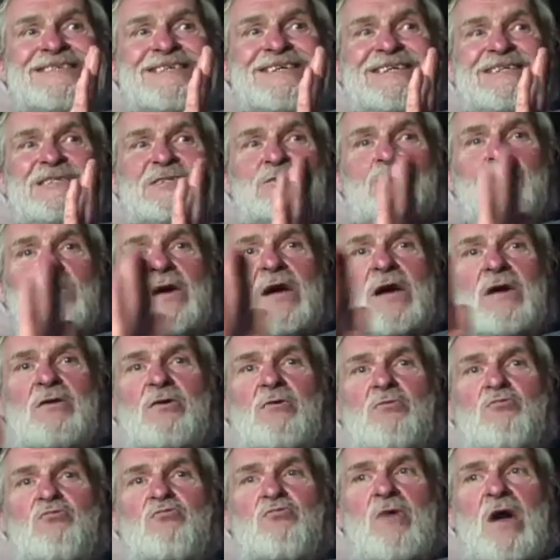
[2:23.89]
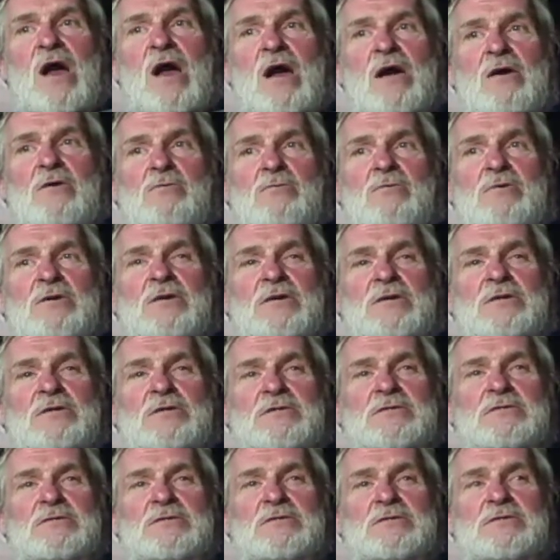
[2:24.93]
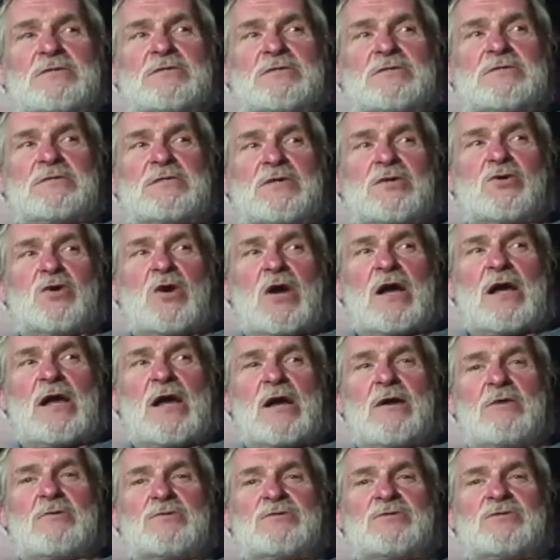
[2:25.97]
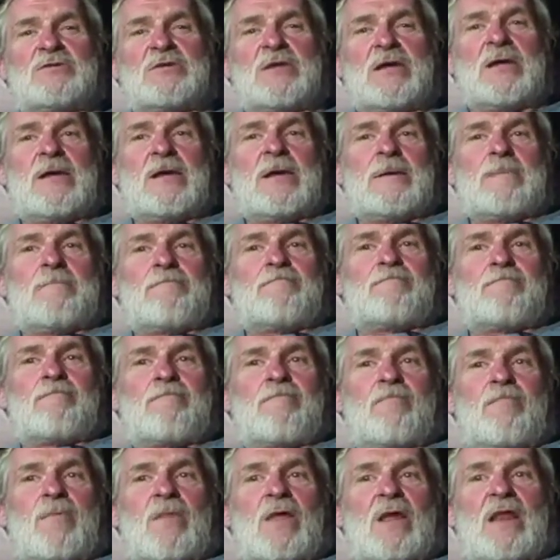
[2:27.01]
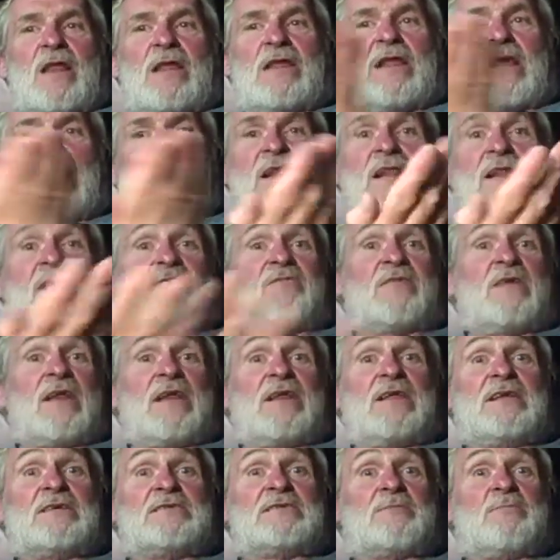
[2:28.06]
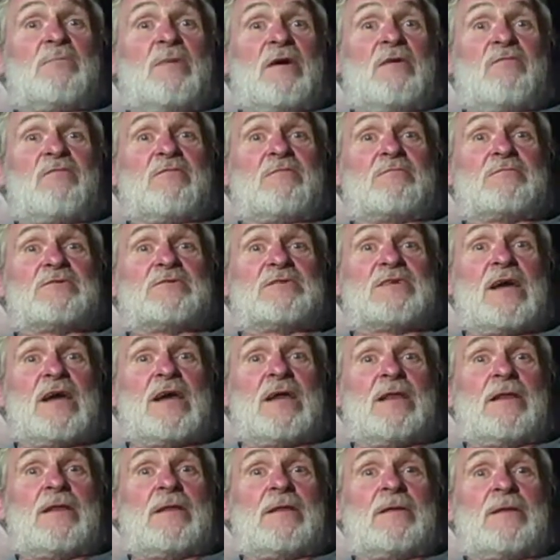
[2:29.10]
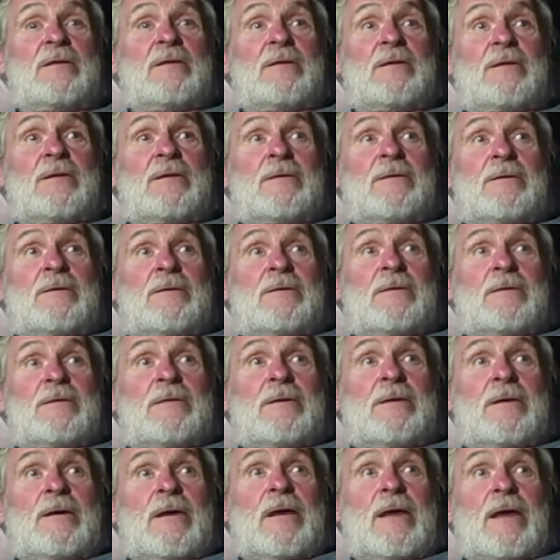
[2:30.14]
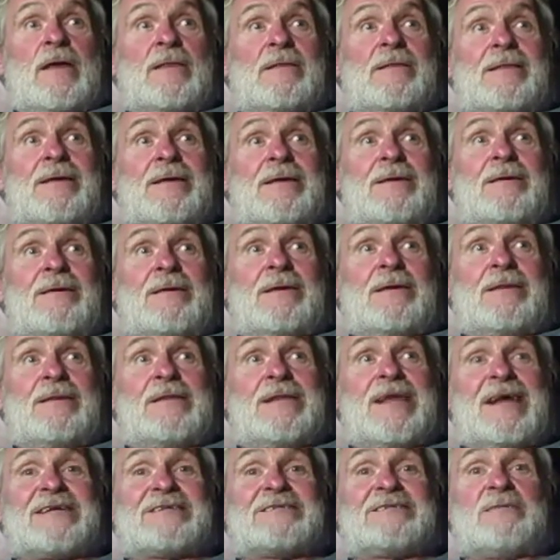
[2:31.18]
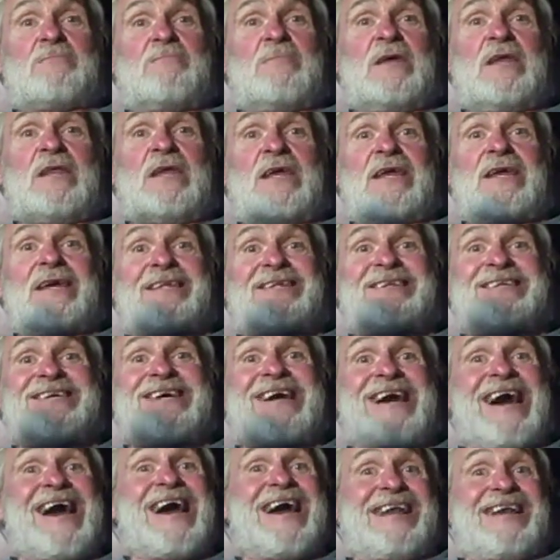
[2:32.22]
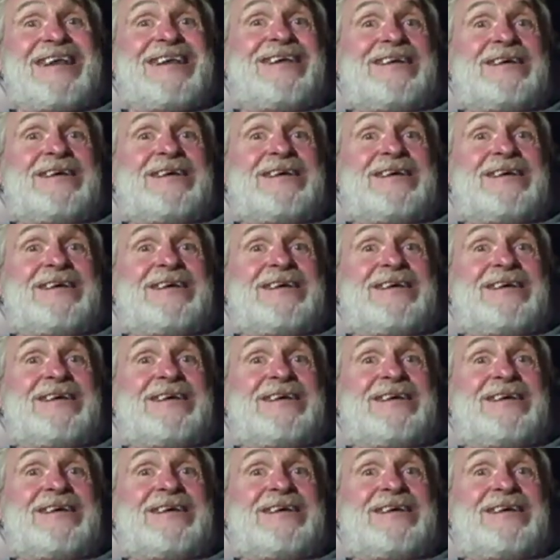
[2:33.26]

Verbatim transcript: I swing out around the dock house, and I take a left and I disappear from sight and the next immediate cut,